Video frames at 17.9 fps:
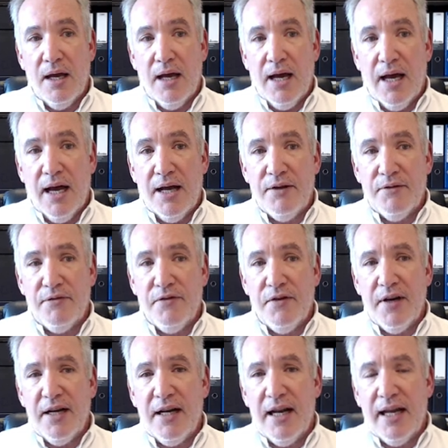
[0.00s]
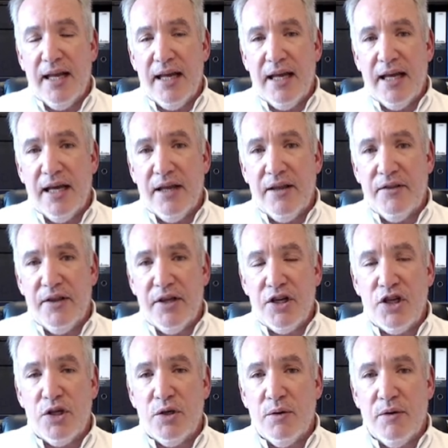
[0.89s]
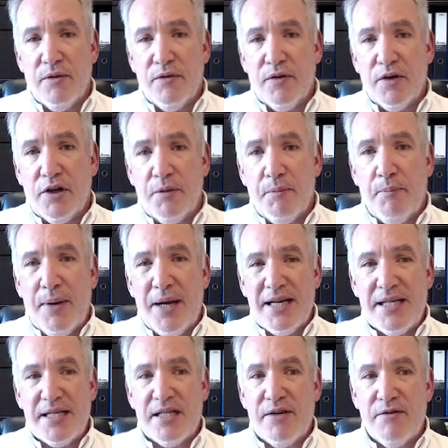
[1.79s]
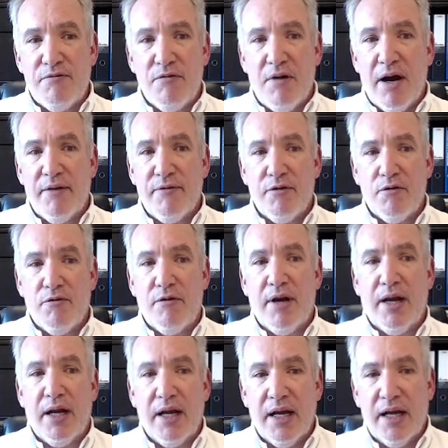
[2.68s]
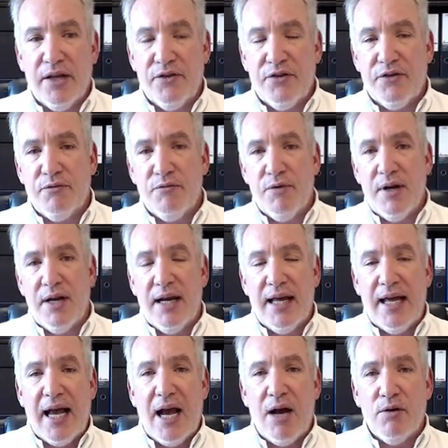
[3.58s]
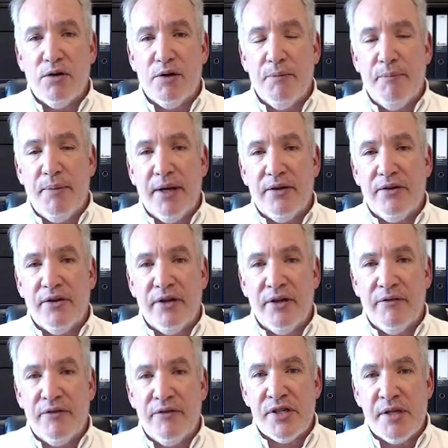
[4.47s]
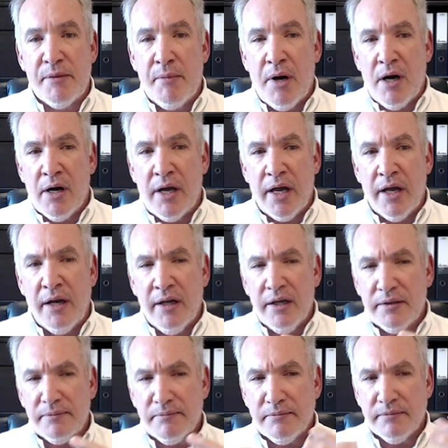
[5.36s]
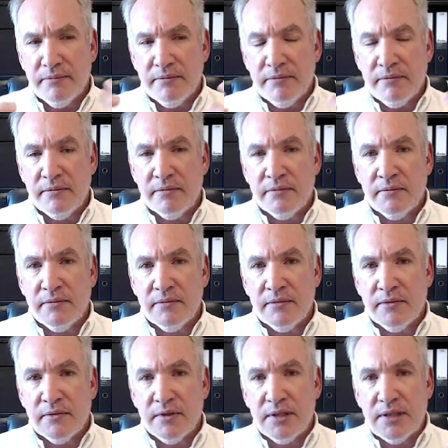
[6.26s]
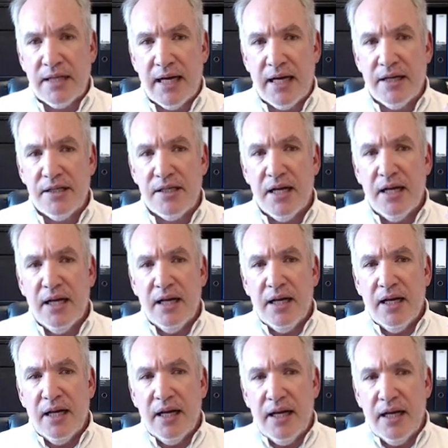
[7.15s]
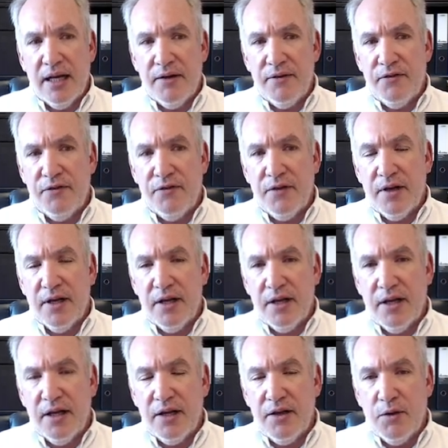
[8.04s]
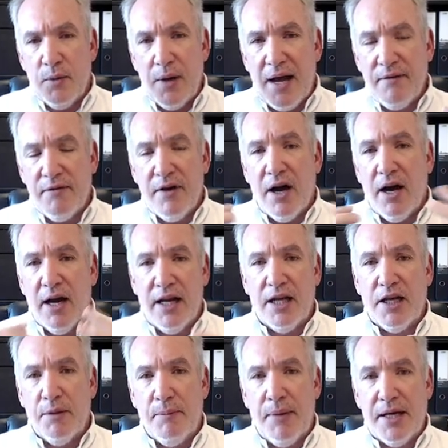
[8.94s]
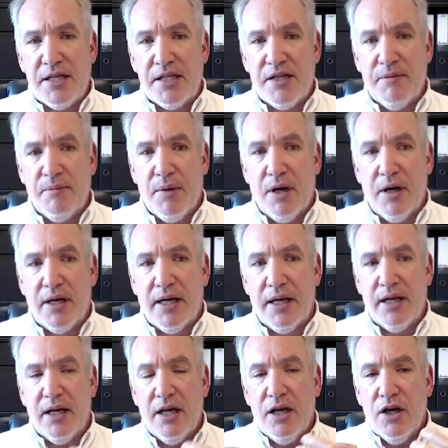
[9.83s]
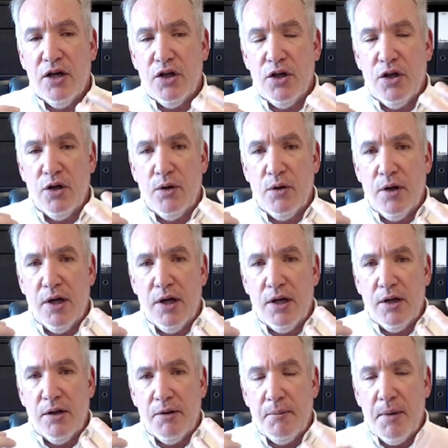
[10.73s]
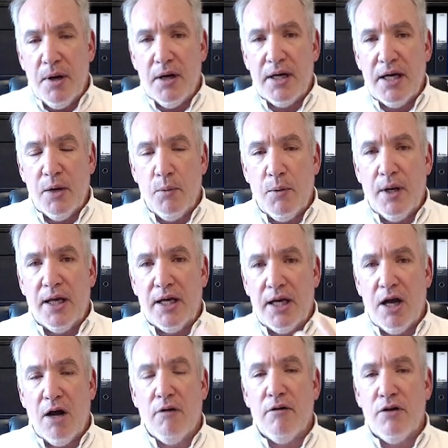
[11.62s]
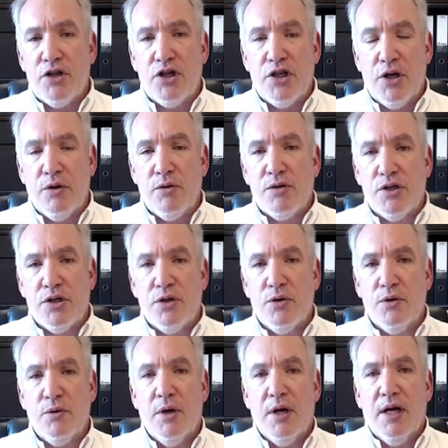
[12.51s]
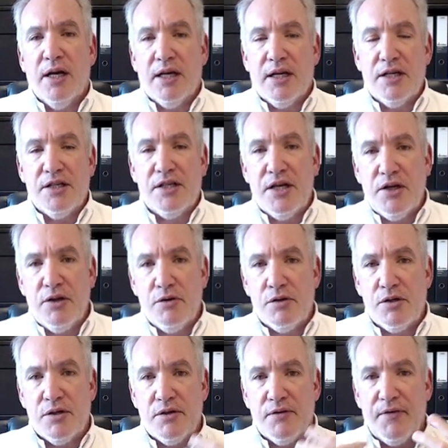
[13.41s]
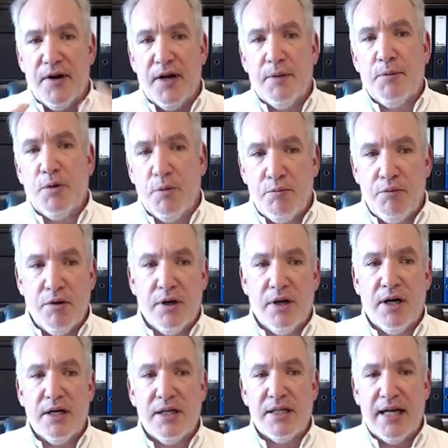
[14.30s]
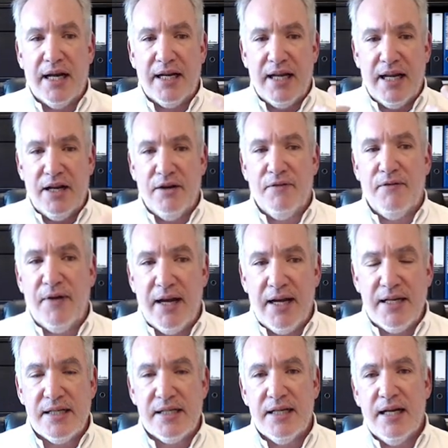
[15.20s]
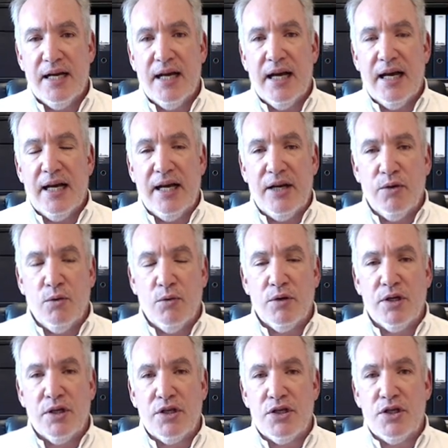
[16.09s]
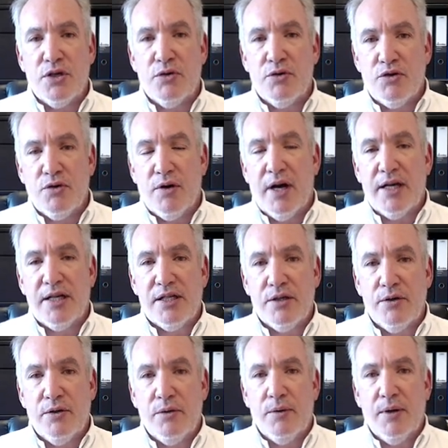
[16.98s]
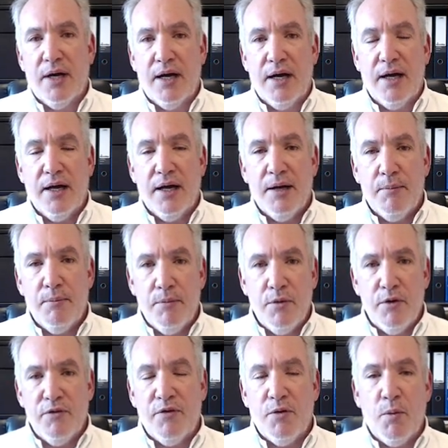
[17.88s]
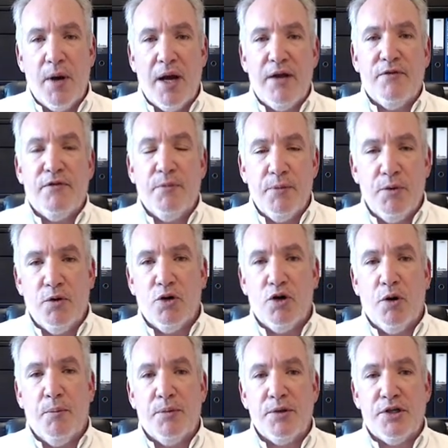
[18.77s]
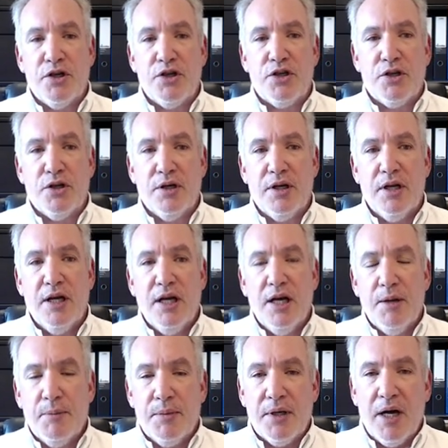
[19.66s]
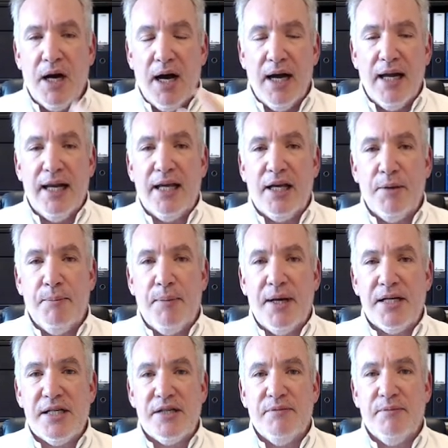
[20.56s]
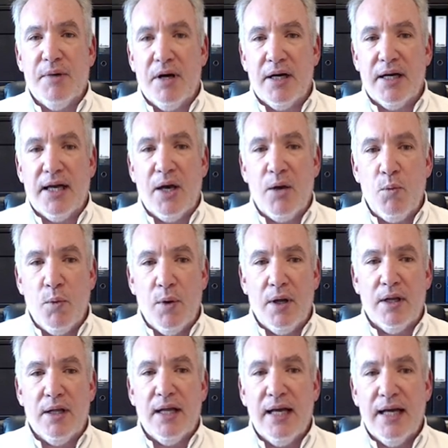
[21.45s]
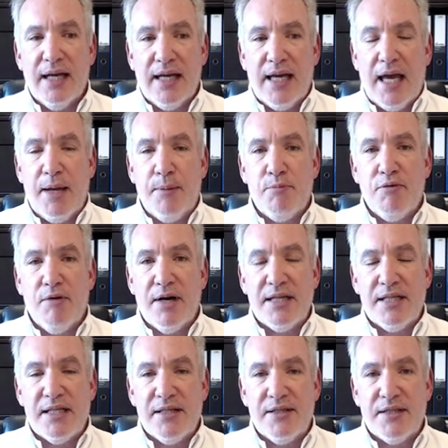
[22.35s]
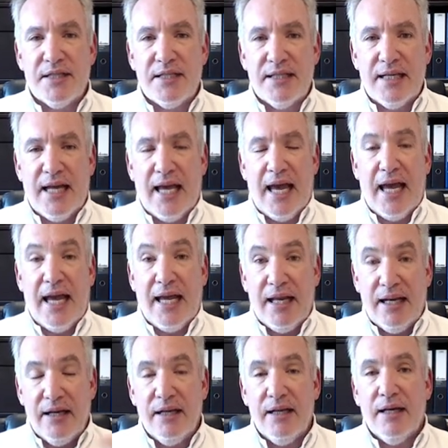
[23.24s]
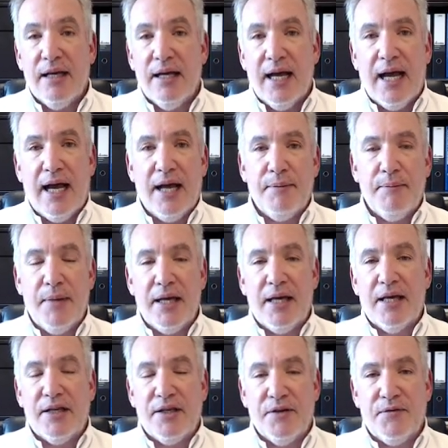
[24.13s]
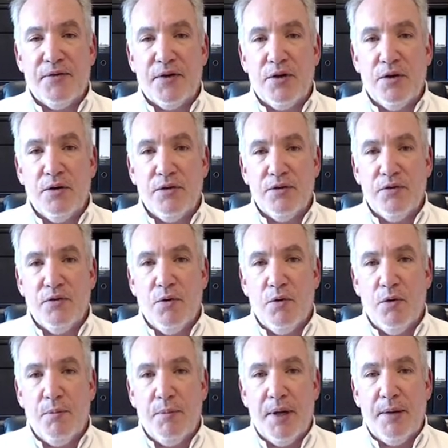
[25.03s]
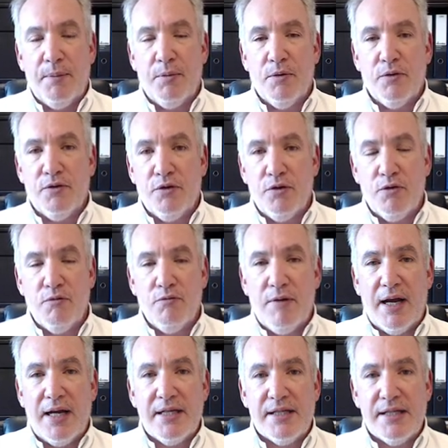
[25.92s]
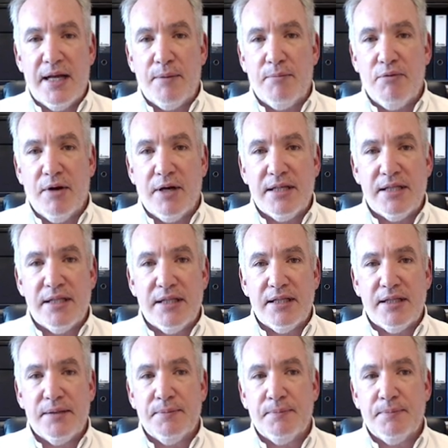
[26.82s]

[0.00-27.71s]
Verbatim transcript: And finally, the issue of competitive rivalry. It's really how competitive market and if you have a highly competitive market, you it, the market will encourage you to continue to develop your product and innovate in order to try to uh, move away from your competition. But a highly competitive market will keep prices keen and make it difficult for people to raise their prices.